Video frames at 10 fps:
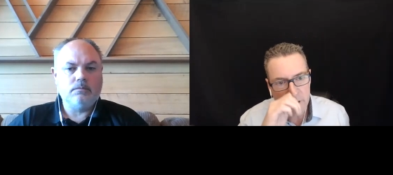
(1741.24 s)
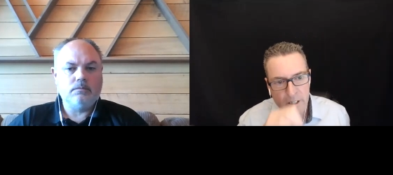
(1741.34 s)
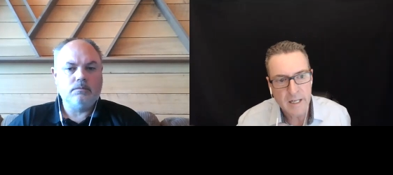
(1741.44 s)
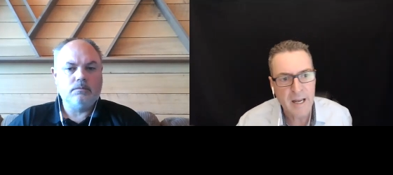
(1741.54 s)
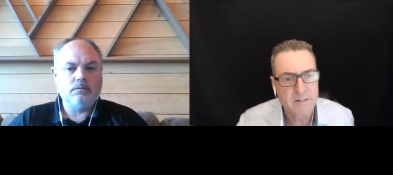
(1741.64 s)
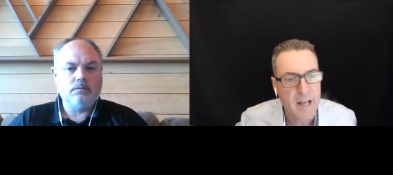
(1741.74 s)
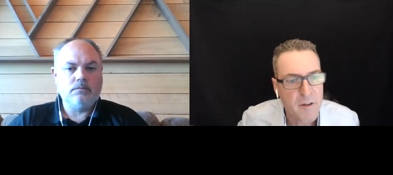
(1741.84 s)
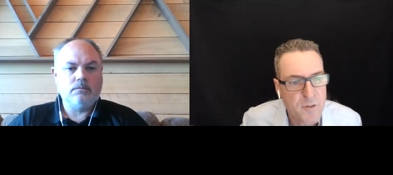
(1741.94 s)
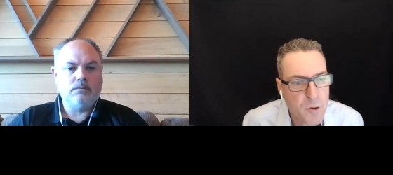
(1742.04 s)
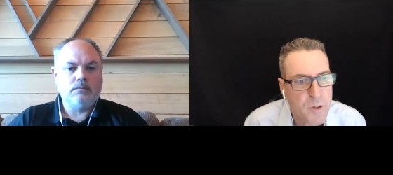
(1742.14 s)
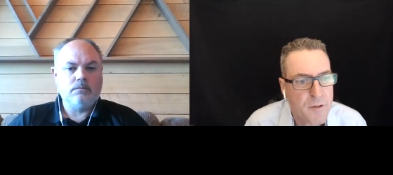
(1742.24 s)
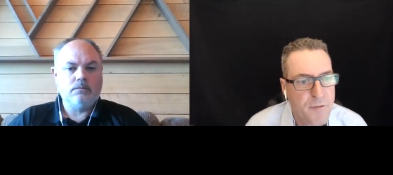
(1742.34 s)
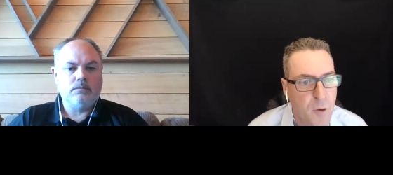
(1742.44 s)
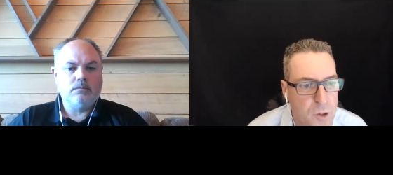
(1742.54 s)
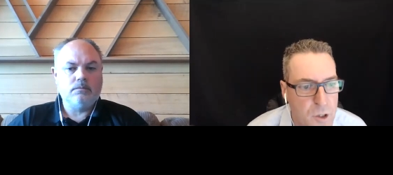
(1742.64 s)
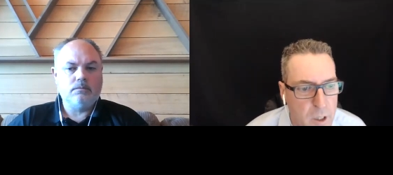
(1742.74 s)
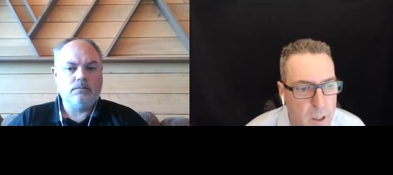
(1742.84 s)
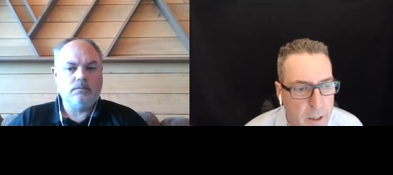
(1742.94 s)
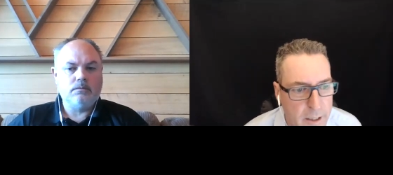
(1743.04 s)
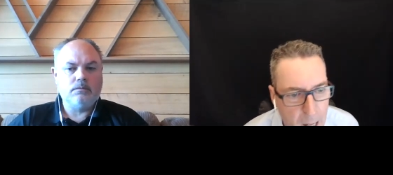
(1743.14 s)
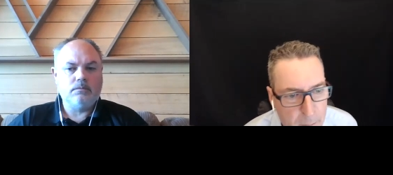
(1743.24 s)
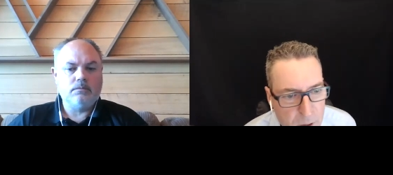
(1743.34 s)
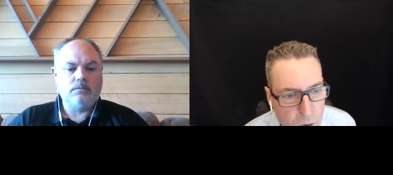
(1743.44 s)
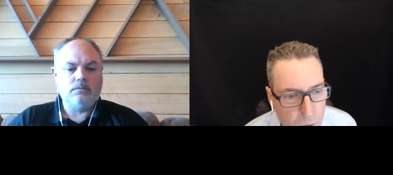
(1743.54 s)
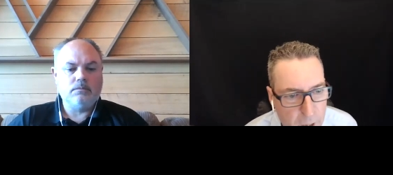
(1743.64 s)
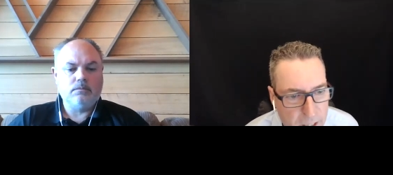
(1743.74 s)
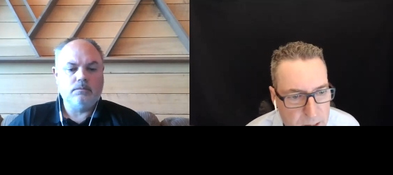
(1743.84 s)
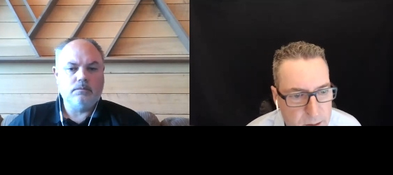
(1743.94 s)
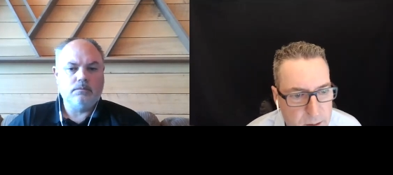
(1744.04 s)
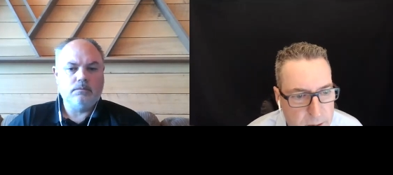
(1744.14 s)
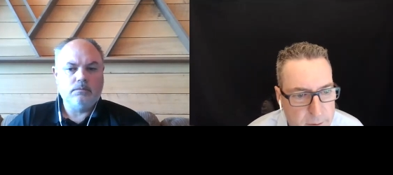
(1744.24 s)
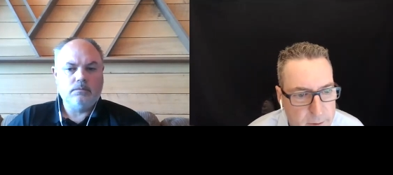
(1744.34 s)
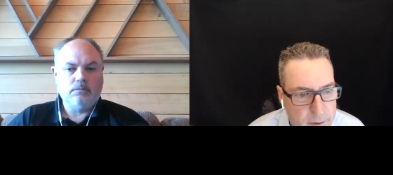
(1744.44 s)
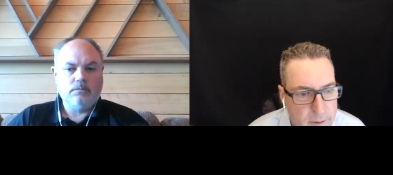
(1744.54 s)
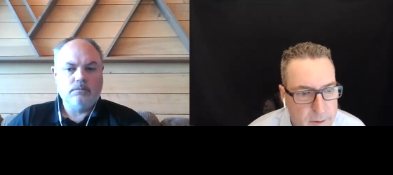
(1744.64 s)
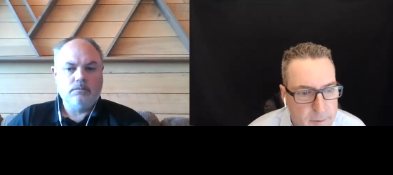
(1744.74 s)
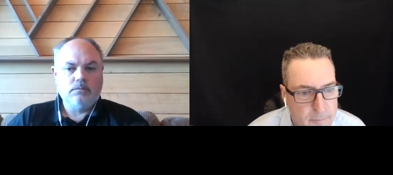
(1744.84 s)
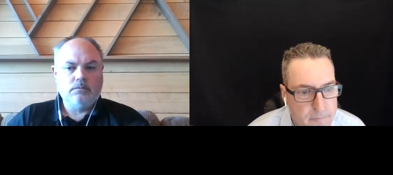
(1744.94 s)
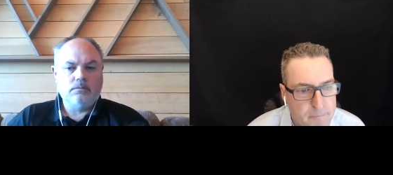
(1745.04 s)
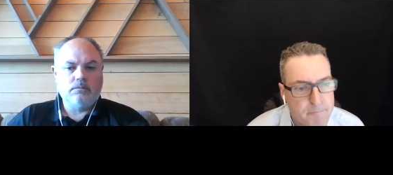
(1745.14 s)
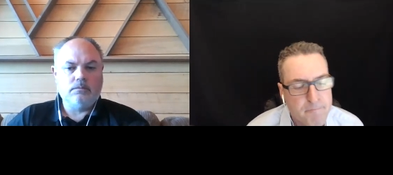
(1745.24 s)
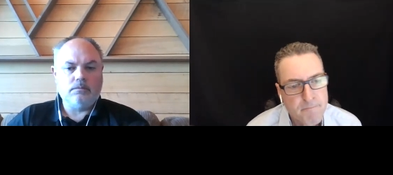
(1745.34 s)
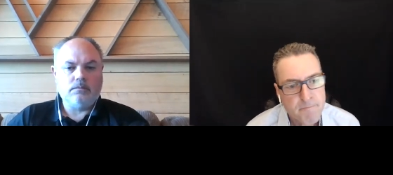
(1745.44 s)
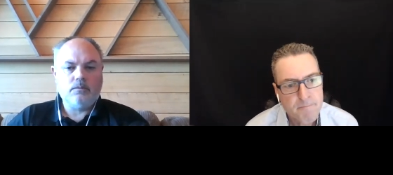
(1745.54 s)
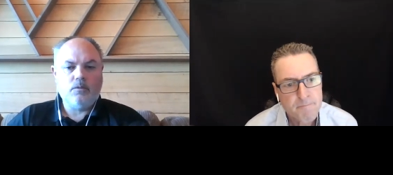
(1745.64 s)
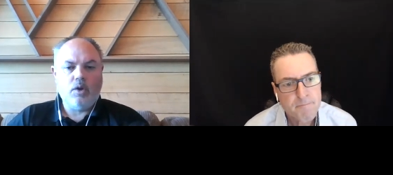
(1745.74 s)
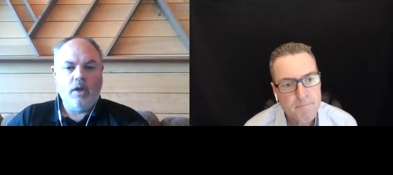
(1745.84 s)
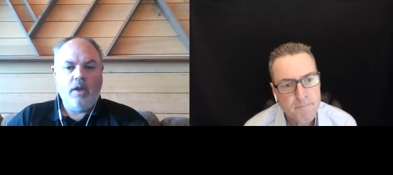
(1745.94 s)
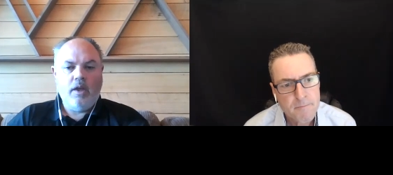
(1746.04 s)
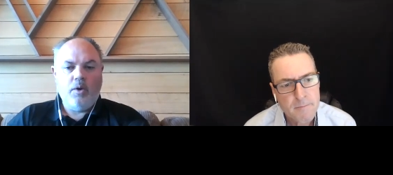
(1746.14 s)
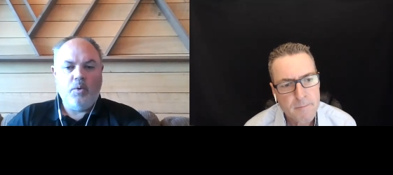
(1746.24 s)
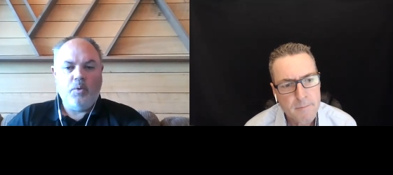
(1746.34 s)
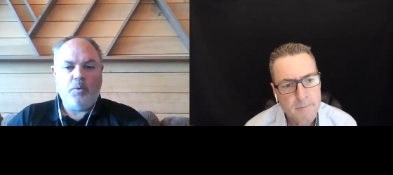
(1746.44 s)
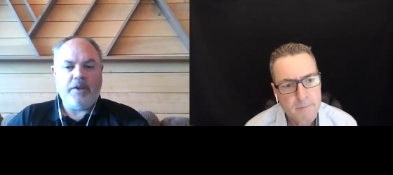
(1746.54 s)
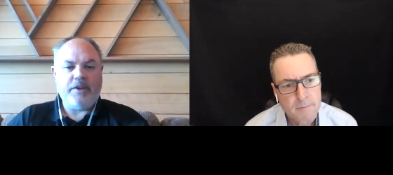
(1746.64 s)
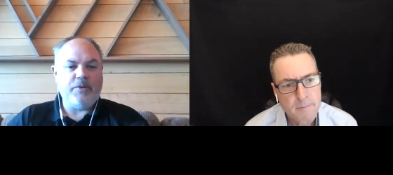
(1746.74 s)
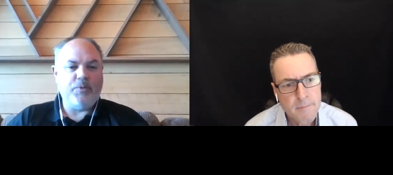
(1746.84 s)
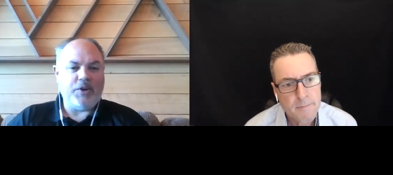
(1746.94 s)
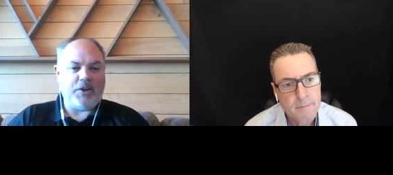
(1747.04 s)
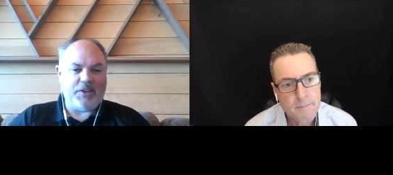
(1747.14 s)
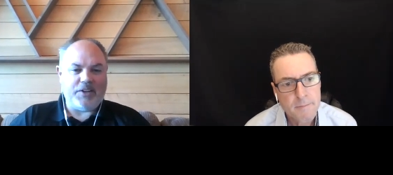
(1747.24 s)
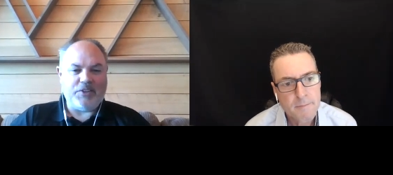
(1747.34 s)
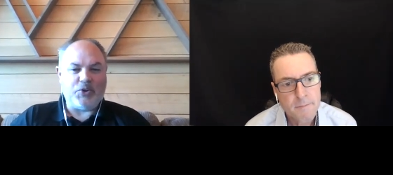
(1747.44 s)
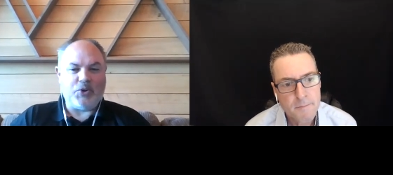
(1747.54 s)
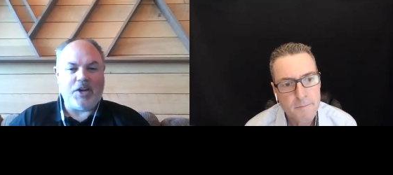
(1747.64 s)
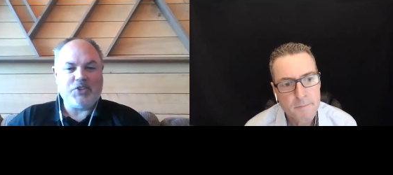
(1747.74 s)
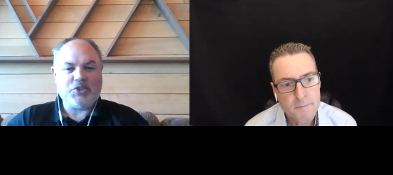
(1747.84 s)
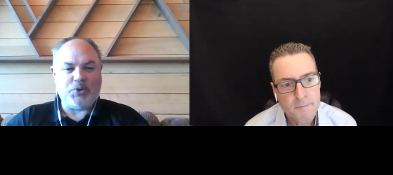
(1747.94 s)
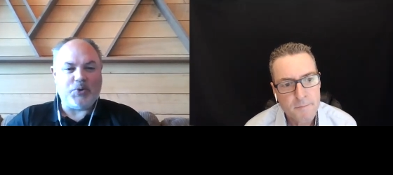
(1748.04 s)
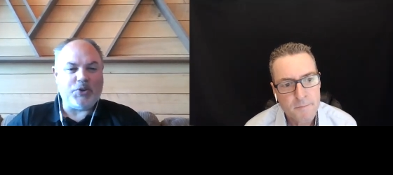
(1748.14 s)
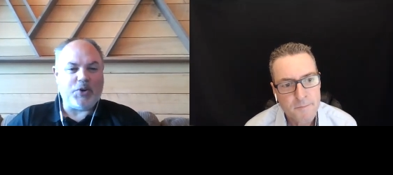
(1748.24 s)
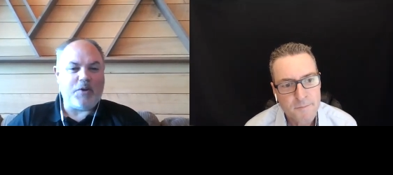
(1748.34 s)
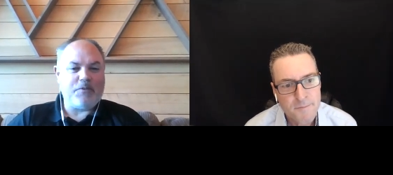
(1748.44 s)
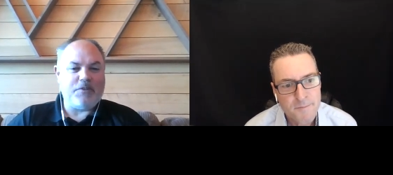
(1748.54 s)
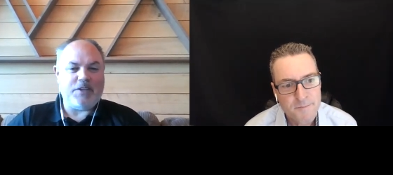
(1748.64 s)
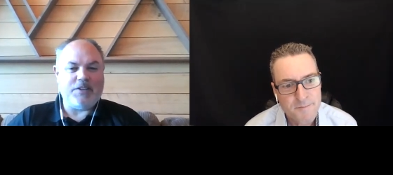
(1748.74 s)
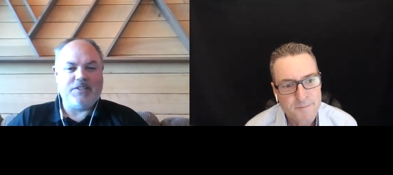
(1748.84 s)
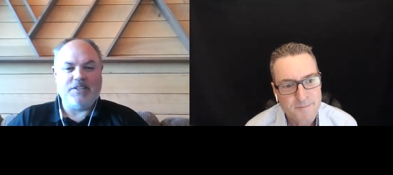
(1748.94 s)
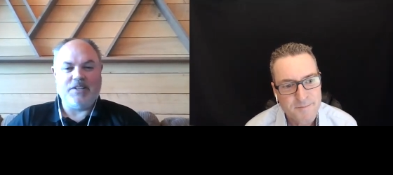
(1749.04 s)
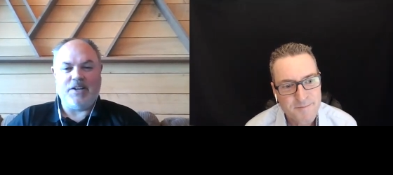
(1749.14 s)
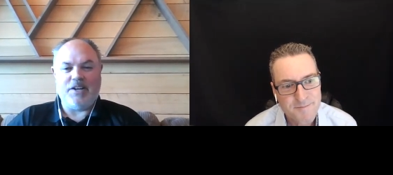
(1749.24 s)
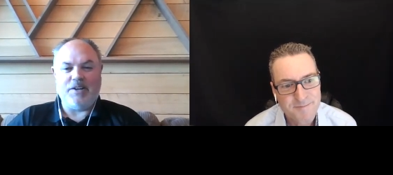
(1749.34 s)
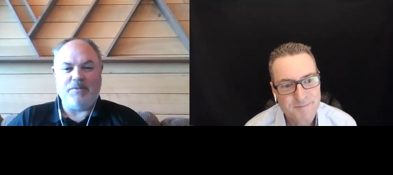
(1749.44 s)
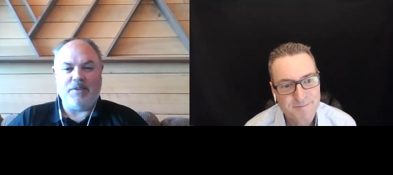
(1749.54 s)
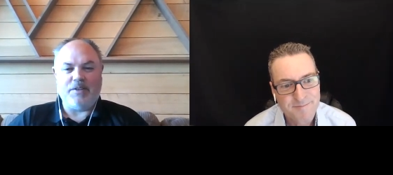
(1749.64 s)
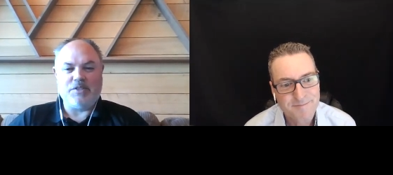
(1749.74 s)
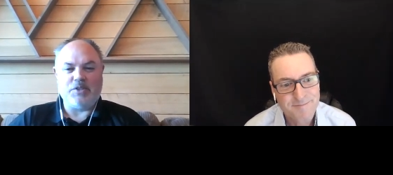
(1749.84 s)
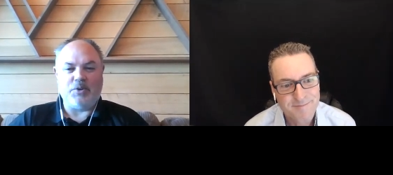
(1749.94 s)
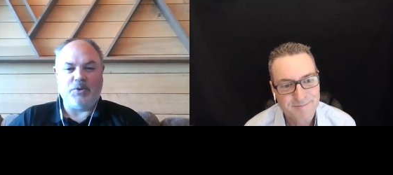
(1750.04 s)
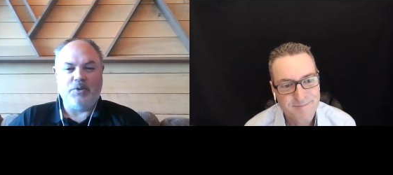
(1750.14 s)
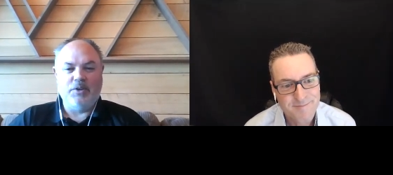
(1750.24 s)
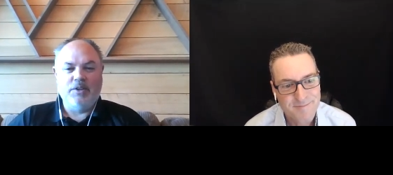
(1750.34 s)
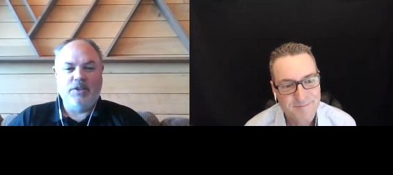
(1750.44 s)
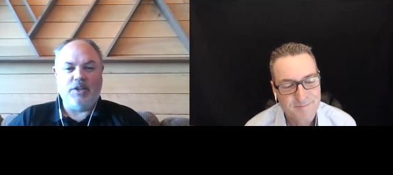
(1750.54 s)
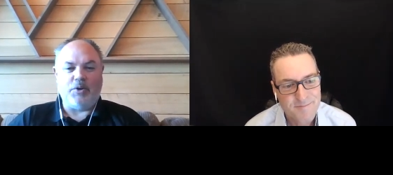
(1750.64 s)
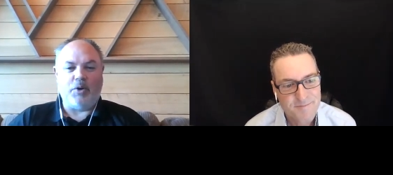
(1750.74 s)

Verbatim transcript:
Speaker 1: Connect after the first capital raise?
Speaker 2: Mm-hmm. We're not letting the grass grow under our feet, and so you know,